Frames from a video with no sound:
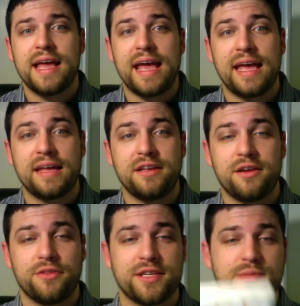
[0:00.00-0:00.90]

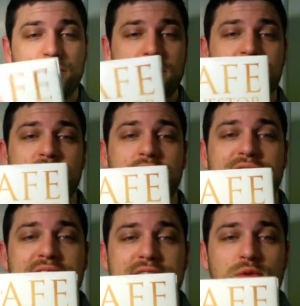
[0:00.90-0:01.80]
and this book
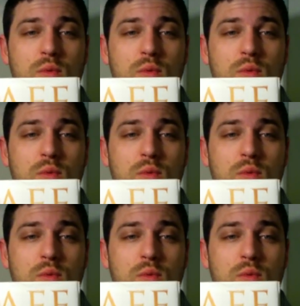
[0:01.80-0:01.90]
serves as a